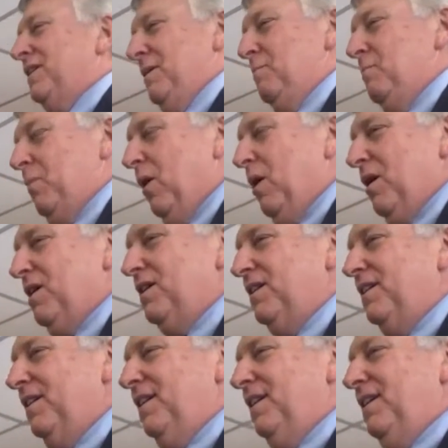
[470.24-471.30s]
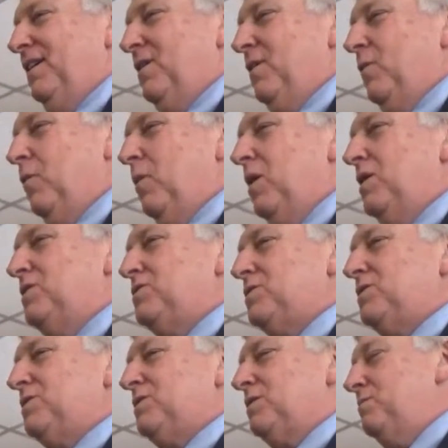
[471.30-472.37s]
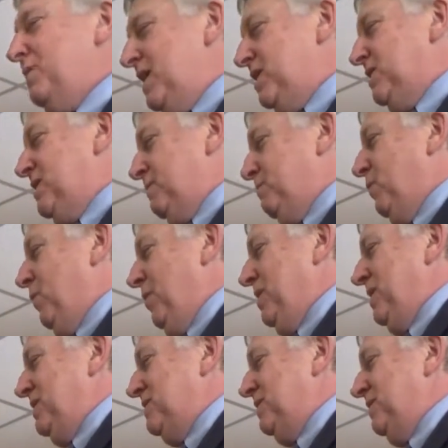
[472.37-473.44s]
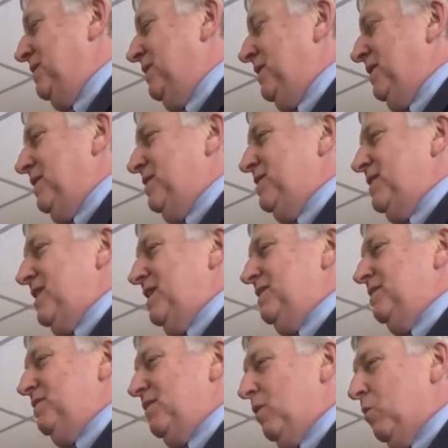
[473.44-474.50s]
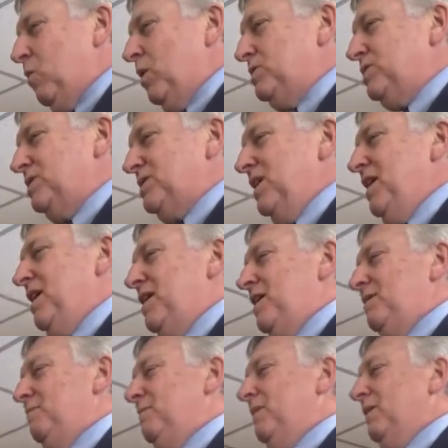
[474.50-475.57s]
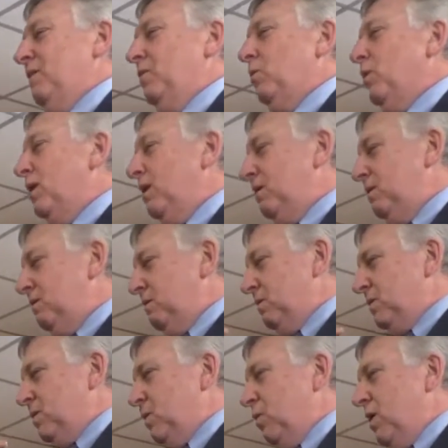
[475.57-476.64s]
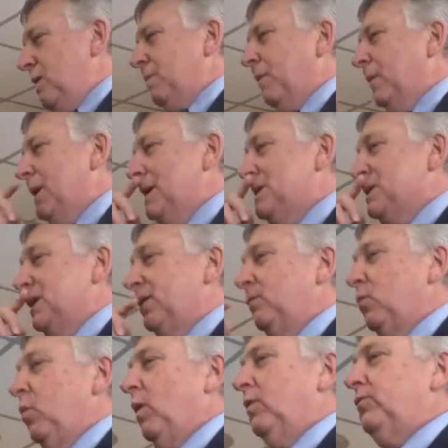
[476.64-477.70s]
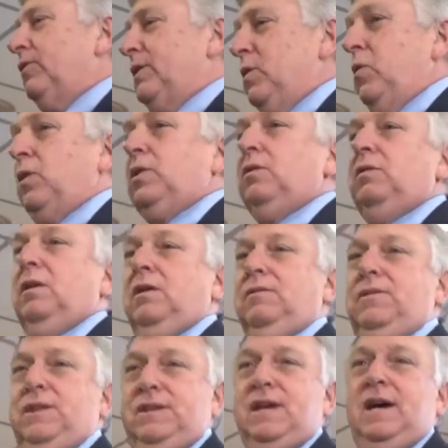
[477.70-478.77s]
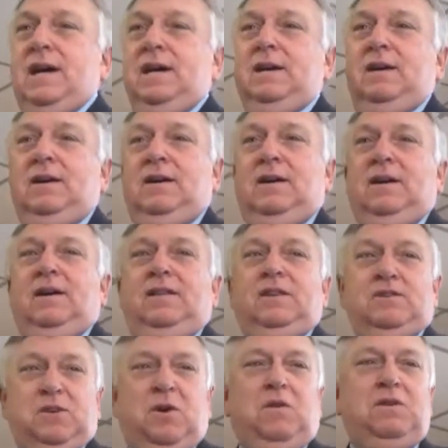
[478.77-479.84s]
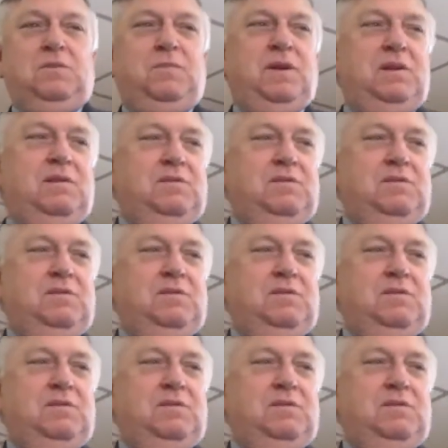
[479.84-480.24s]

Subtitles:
in part, was to make that point that there was a time when cooperation was the order of the day. There's always been